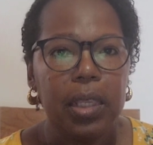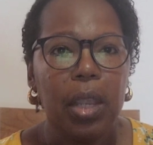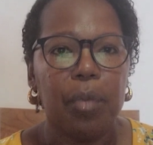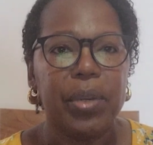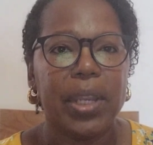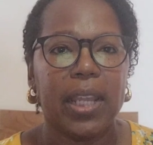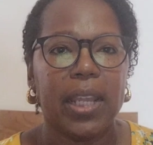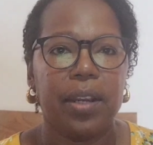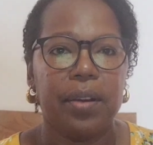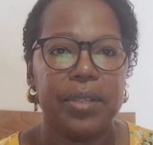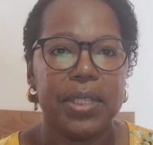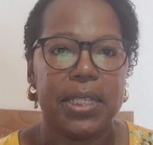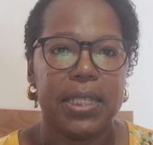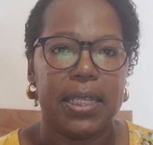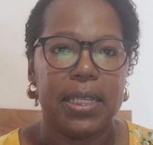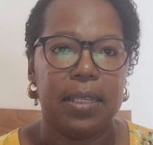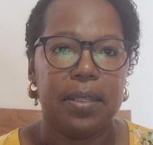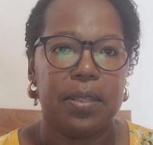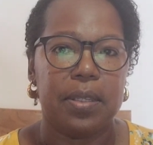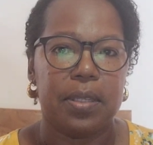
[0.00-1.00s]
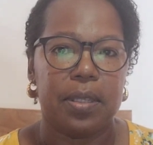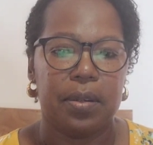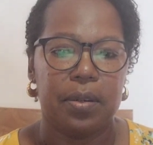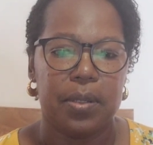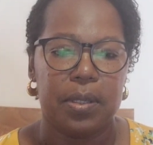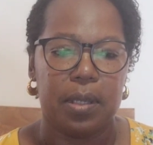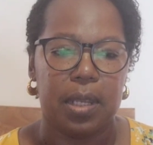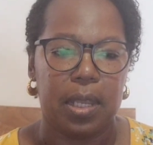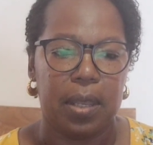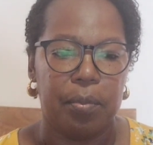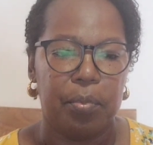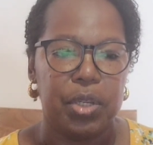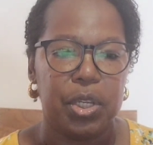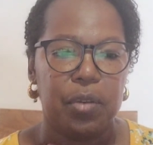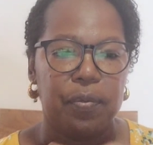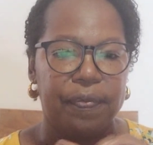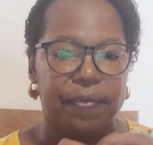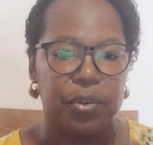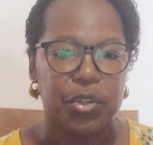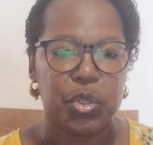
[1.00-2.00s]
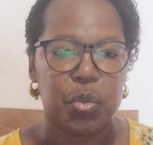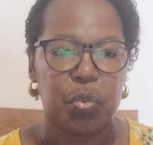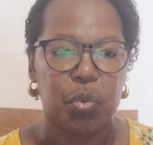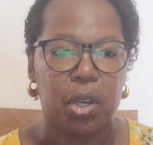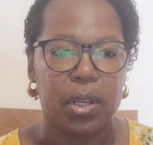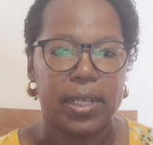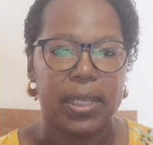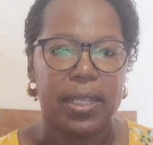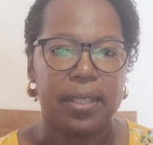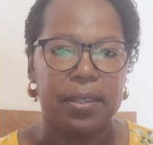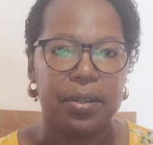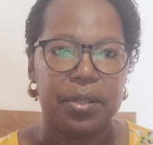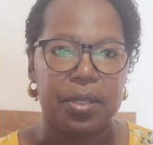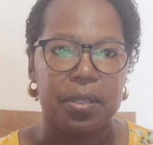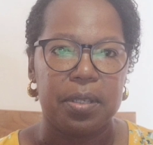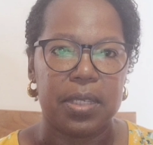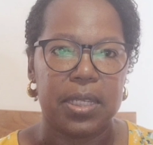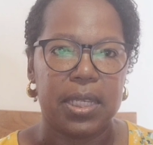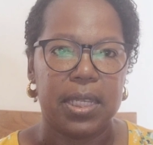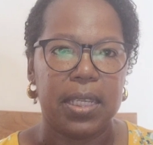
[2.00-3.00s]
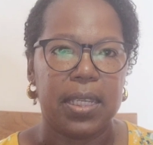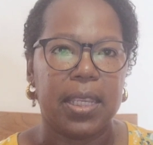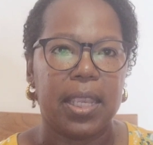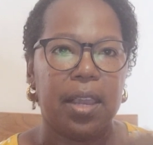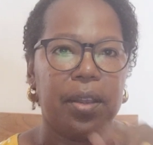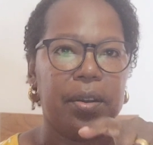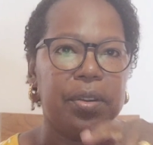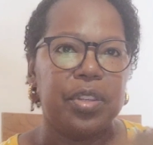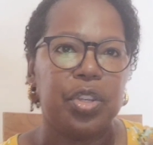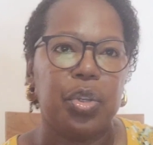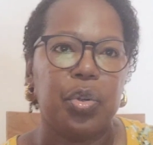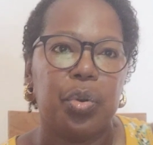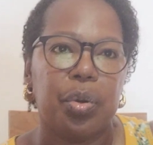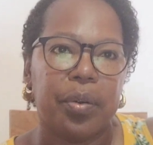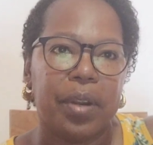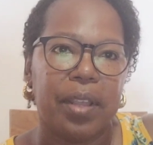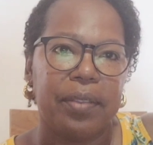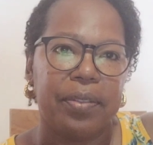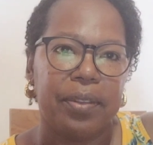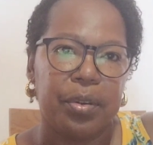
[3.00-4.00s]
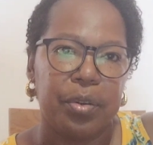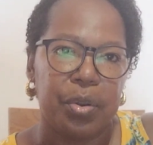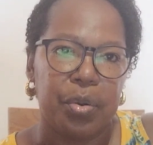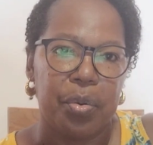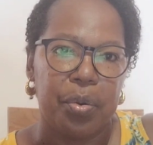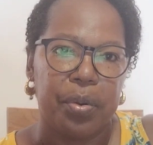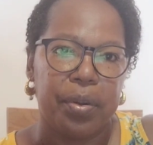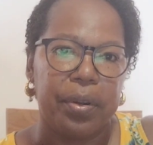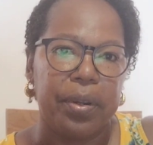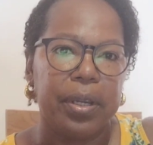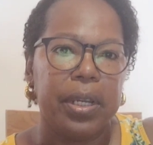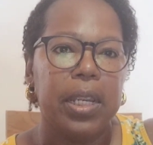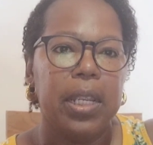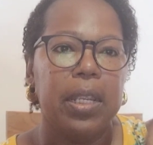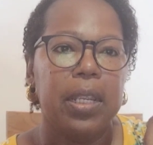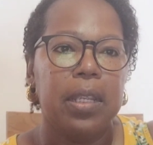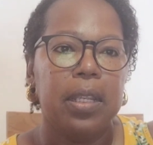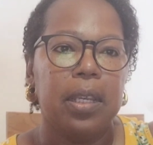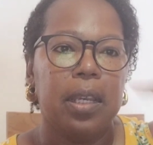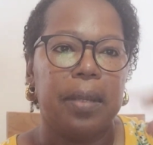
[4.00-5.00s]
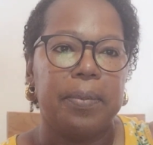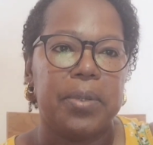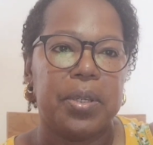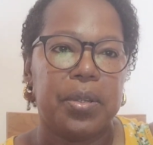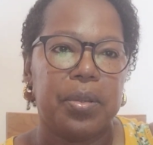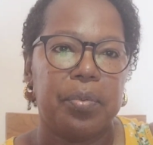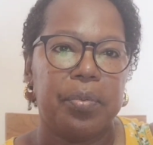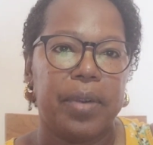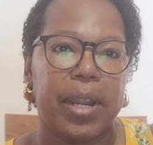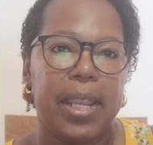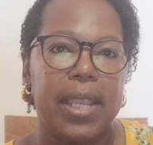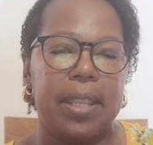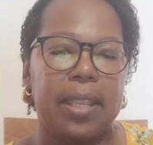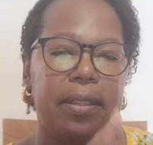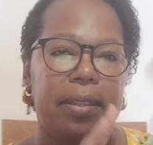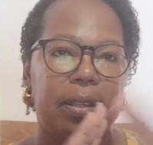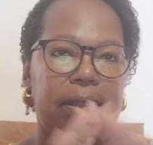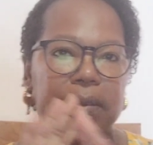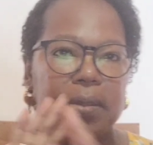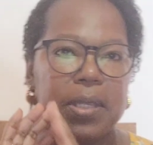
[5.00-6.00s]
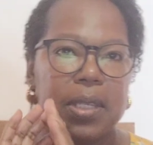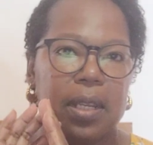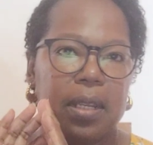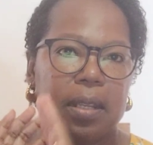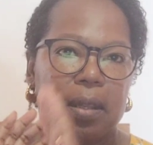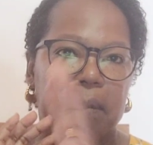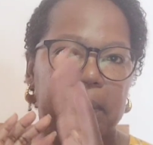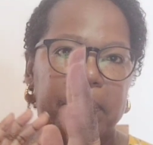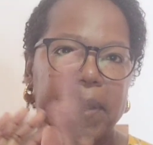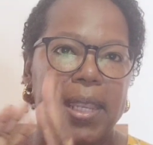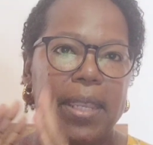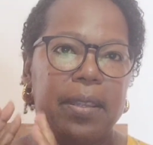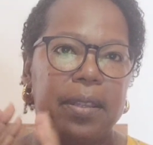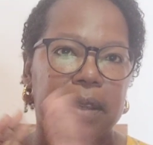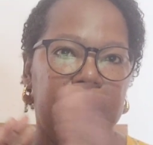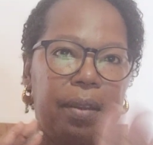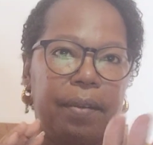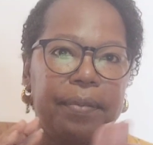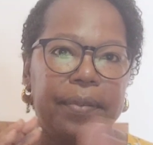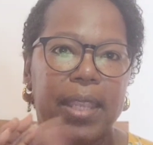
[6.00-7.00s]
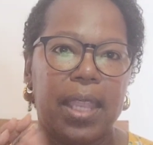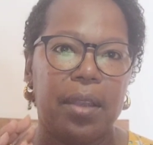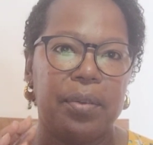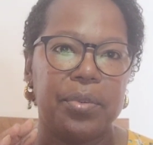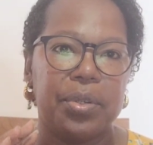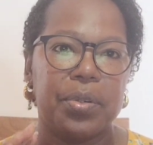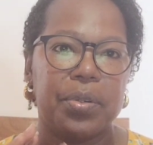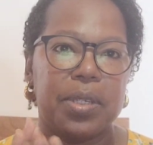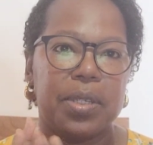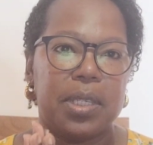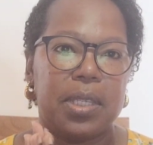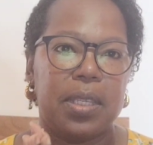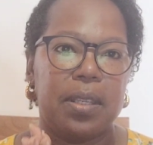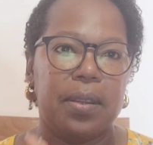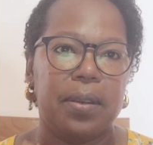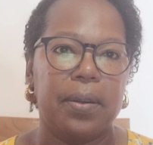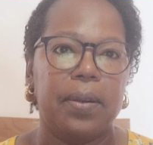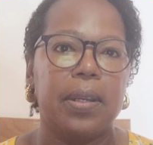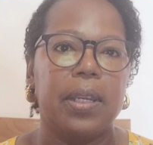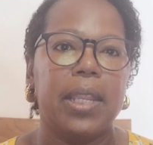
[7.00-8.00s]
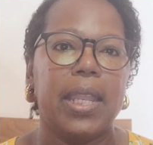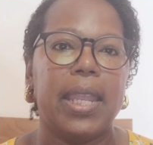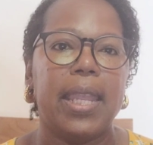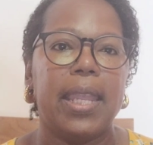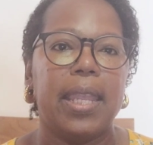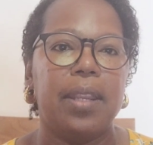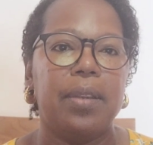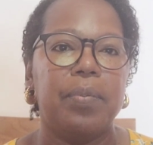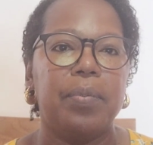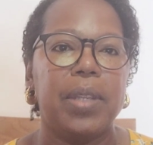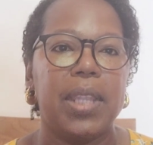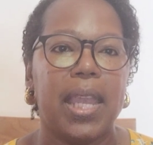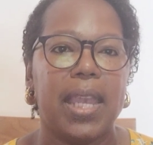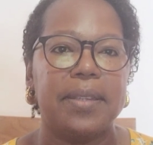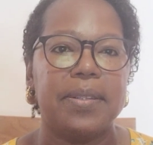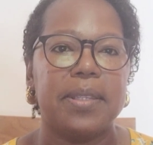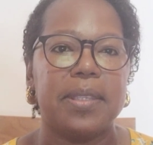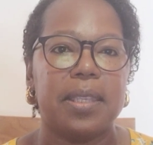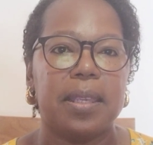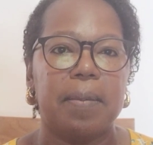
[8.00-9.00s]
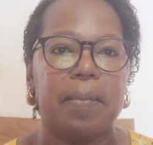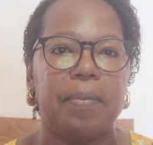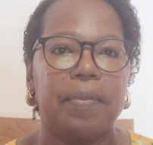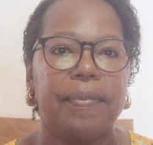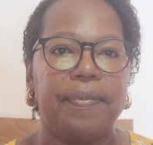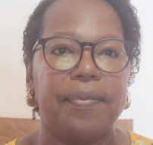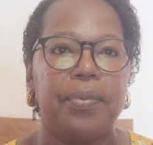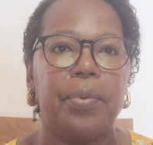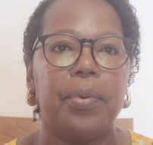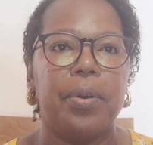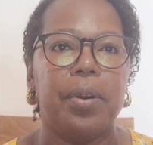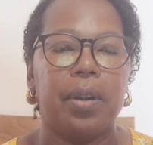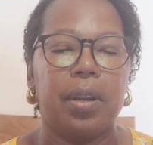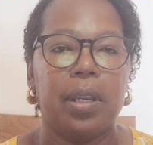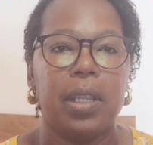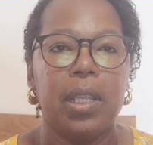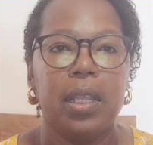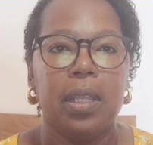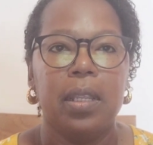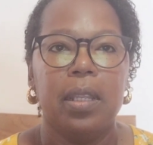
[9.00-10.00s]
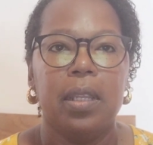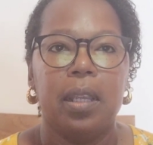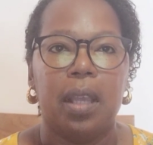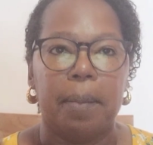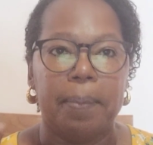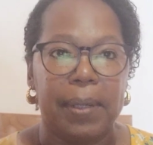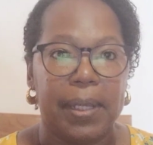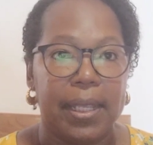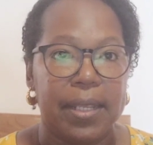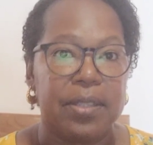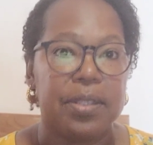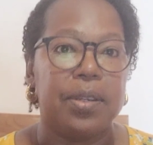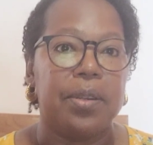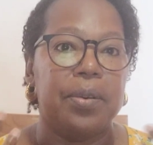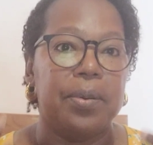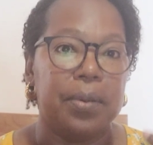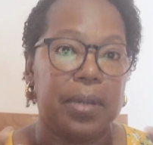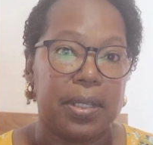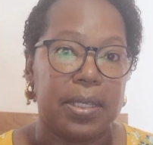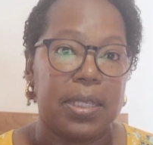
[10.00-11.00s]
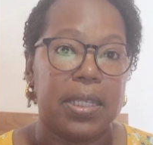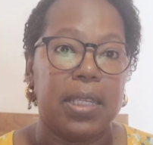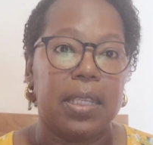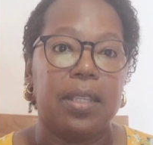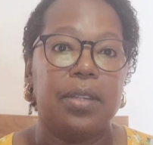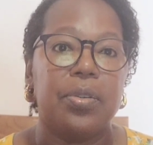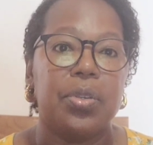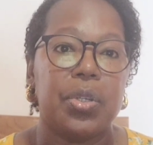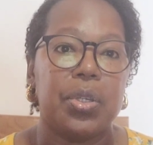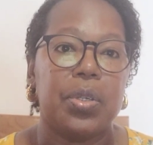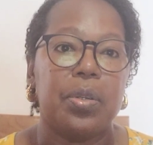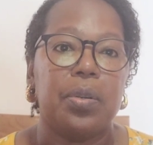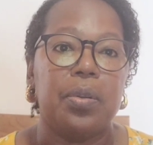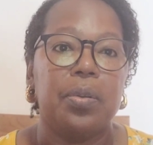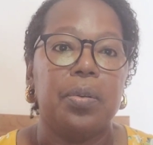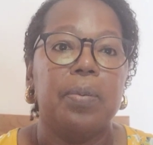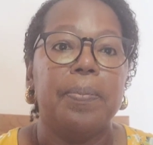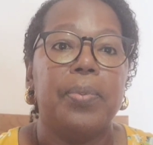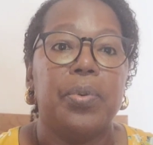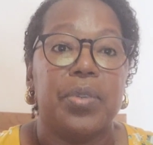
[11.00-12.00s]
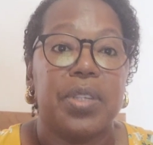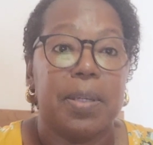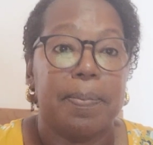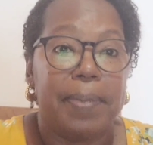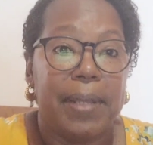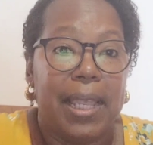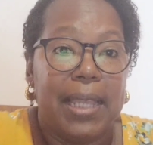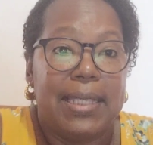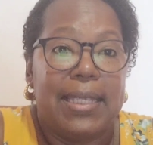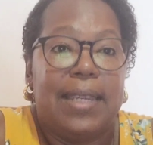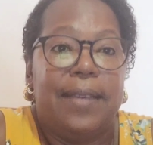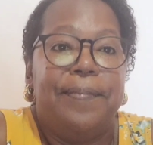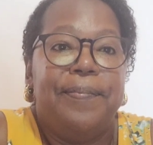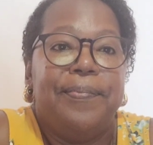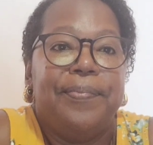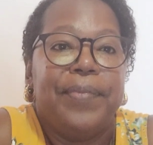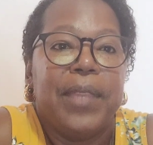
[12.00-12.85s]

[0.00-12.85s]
We got our tickets. There's when you first walk in, there's a ticket counter, and you go around the corner up to the right, and then there's like a bank of counters there. And we asked them for a boleto, a ticket to Puerto Plata.